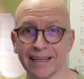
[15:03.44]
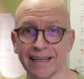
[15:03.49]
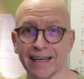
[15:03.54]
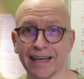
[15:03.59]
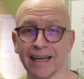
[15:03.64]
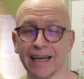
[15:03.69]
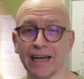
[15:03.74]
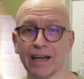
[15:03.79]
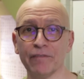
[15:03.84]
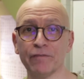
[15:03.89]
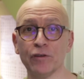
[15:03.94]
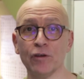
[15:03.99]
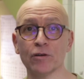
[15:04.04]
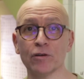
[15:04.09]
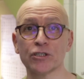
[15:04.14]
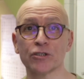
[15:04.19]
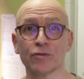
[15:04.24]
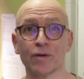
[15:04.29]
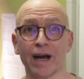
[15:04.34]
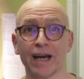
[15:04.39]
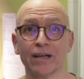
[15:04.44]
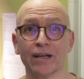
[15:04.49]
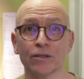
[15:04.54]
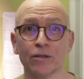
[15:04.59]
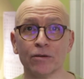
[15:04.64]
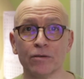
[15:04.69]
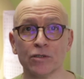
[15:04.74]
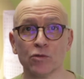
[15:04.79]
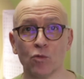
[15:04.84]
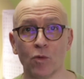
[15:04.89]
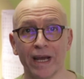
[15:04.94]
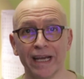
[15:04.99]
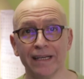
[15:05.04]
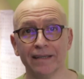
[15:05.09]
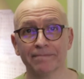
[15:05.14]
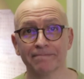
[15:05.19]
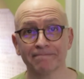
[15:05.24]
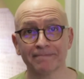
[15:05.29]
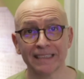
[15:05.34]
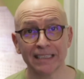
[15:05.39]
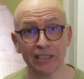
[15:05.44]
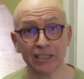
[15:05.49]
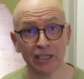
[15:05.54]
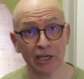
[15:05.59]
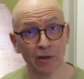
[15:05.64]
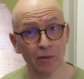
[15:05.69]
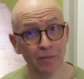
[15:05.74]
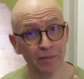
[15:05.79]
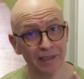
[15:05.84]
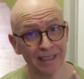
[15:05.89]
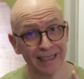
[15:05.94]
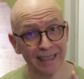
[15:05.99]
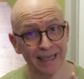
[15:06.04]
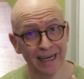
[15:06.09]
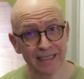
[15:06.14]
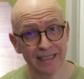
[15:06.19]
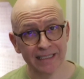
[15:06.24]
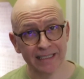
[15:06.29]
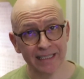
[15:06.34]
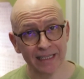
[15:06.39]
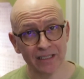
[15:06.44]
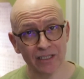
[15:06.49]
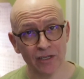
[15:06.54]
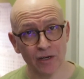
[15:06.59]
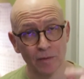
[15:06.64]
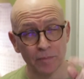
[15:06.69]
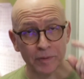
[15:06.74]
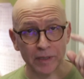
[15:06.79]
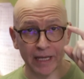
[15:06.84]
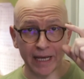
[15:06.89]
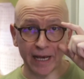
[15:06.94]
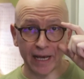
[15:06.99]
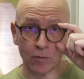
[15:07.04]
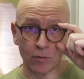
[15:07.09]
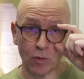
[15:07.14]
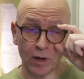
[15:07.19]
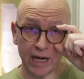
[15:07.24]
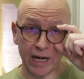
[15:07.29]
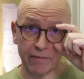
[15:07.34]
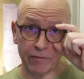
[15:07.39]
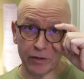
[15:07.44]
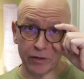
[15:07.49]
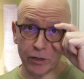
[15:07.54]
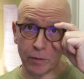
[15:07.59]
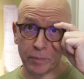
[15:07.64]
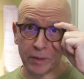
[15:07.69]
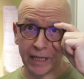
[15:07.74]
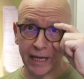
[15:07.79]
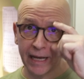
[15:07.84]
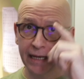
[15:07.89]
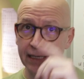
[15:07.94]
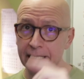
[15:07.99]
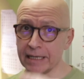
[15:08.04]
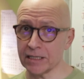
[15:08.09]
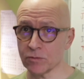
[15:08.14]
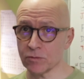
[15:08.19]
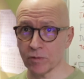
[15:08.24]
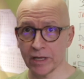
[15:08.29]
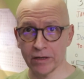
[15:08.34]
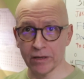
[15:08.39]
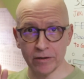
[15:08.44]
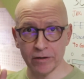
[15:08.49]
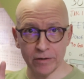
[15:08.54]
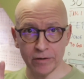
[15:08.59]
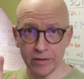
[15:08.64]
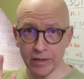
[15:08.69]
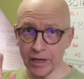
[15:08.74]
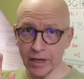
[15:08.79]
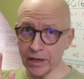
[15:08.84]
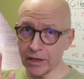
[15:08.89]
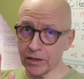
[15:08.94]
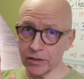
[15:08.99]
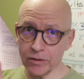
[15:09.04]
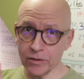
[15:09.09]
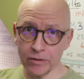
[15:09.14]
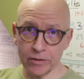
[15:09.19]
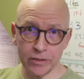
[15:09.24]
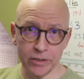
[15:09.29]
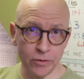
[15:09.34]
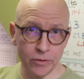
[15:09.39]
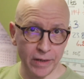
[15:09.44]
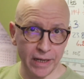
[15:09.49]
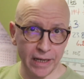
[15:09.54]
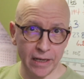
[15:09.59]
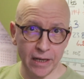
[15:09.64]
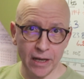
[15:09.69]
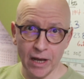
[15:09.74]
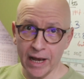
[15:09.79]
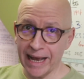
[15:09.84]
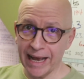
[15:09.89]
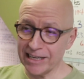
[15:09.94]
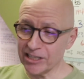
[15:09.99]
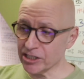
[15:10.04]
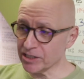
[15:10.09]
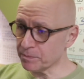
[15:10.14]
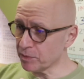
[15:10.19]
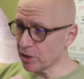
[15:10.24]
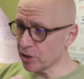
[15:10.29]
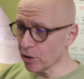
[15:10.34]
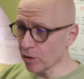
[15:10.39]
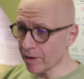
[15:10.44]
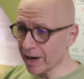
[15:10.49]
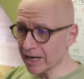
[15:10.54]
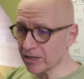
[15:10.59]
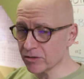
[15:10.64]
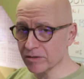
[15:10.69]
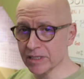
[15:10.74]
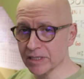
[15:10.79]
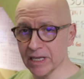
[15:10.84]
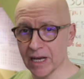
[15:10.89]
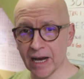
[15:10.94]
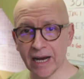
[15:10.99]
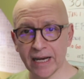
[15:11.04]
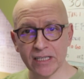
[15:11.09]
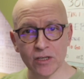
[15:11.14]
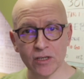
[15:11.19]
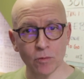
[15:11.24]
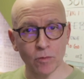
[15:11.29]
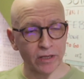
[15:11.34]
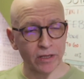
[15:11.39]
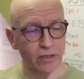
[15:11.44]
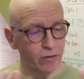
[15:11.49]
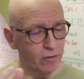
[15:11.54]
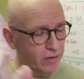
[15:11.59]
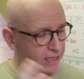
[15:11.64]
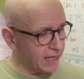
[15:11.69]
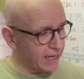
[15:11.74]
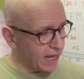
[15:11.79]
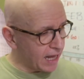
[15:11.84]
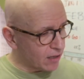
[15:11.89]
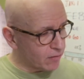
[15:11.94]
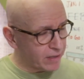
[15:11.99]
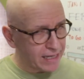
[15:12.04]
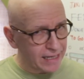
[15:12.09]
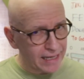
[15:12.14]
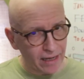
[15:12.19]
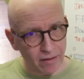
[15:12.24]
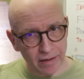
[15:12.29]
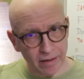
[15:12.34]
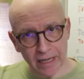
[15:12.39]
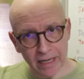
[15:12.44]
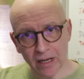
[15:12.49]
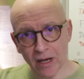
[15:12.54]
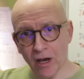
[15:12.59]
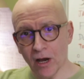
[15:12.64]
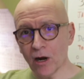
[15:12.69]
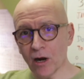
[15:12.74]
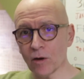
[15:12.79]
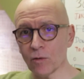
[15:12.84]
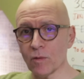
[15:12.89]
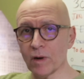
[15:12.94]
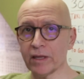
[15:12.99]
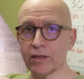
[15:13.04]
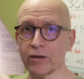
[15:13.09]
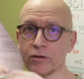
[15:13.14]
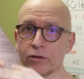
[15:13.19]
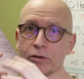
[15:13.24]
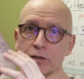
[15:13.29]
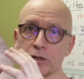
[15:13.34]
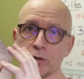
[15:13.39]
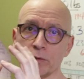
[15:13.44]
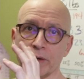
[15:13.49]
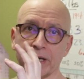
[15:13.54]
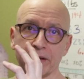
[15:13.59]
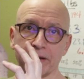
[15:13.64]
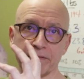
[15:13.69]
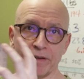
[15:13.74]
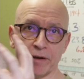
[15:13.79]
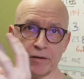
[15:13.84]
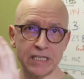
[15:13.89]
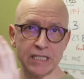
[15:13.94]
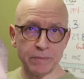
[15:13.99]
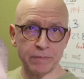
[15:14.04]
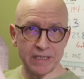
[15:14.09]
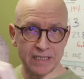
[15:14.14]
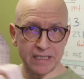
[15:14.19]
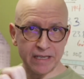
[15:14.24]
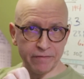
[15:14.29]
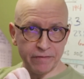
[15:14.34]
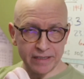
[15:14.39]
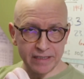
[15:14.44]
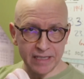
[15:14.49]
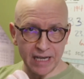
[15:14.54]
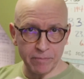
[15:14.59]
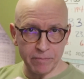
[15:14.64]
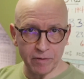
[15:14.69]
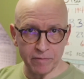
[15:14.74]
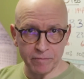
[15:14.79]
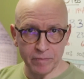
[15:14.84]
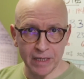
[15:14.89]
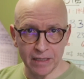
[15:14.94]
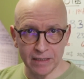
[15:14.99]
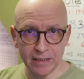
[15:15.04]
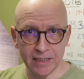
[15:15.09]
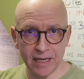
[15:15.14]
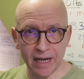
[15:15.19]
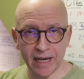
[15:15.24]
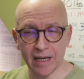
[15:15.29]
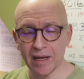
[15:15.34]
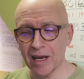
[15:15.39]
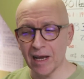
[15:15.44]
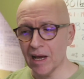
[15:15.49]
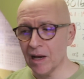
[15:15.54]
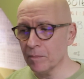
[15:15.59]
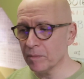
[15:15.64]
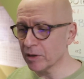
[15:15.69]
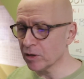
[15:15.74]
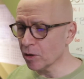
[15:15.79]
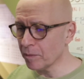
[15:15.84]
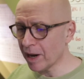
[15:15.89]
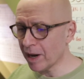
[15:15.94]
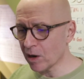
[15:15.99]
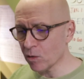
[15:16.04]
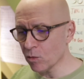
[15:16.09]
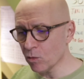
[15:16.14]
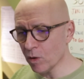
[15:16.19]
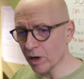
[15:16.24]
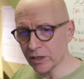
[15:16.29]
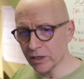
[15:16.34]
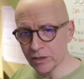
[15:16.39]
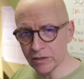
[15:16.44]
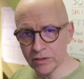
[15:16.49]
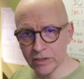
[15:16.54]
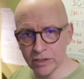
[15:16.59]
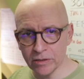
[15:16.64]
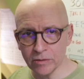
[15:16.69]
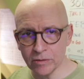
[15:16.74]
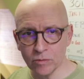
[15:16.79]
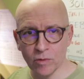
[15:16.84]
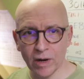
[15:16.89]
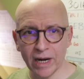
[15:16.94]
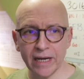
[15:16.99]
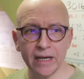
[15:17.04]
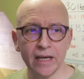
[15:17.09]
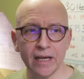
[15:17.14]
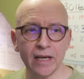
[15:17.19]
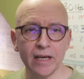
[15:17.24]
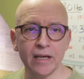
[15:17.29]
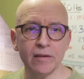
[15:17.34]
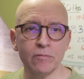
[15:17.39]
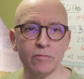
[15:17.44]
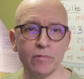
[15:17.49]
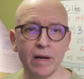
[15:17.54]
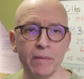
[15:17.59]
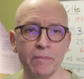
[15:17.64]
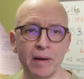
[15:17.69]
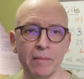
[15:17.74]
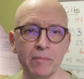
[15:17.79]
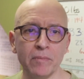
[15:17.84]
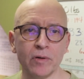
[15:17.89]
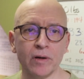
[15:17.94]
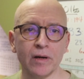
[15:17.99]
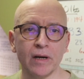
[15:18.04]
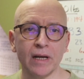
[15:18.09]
and if you're trying to lose weight, you know, you got to stick to your plan, whatever your plan is, whether you're doing just pure exercise or whether you're calorie counting or whether you're doing a very specific type of meal diet. But no matter what you do, right? Remember,